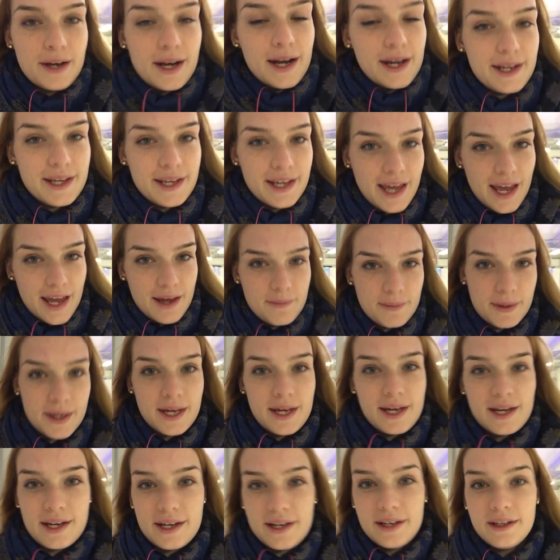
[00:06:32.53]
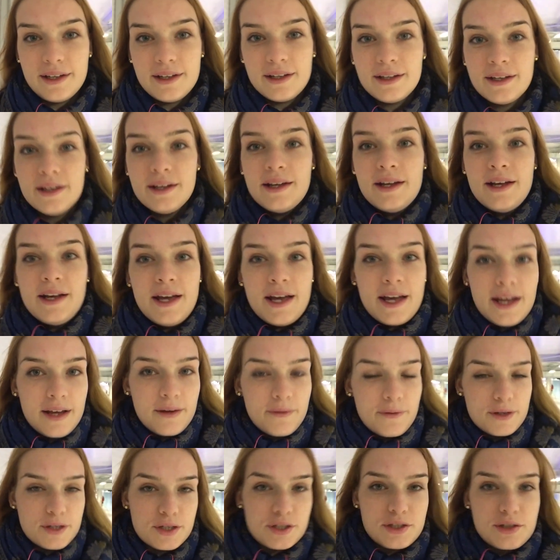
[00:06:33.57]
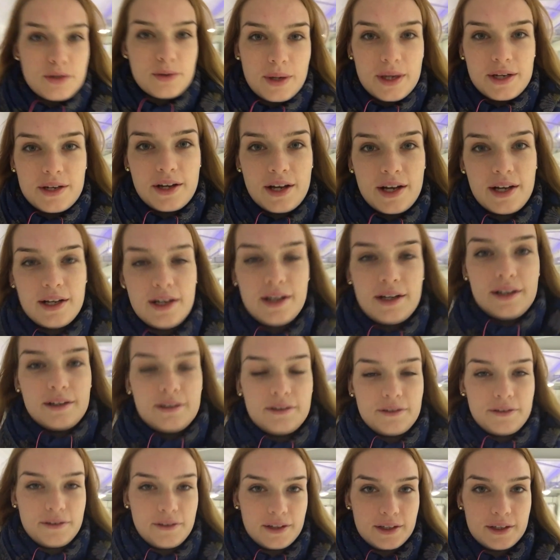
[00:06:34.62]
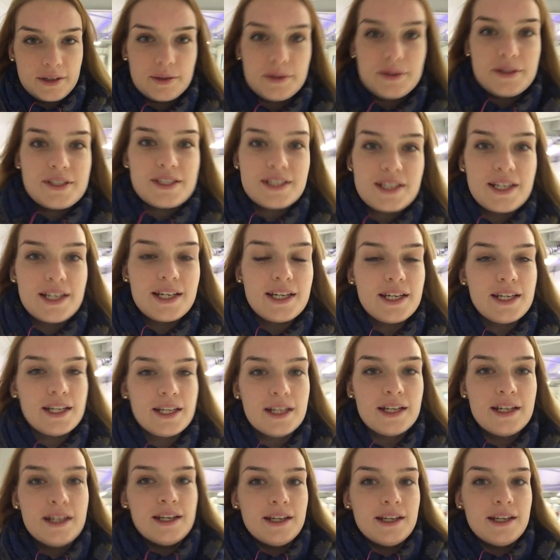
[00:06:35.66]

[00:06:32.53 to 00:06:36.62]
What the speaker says: when I came here it was 2.5 hours late.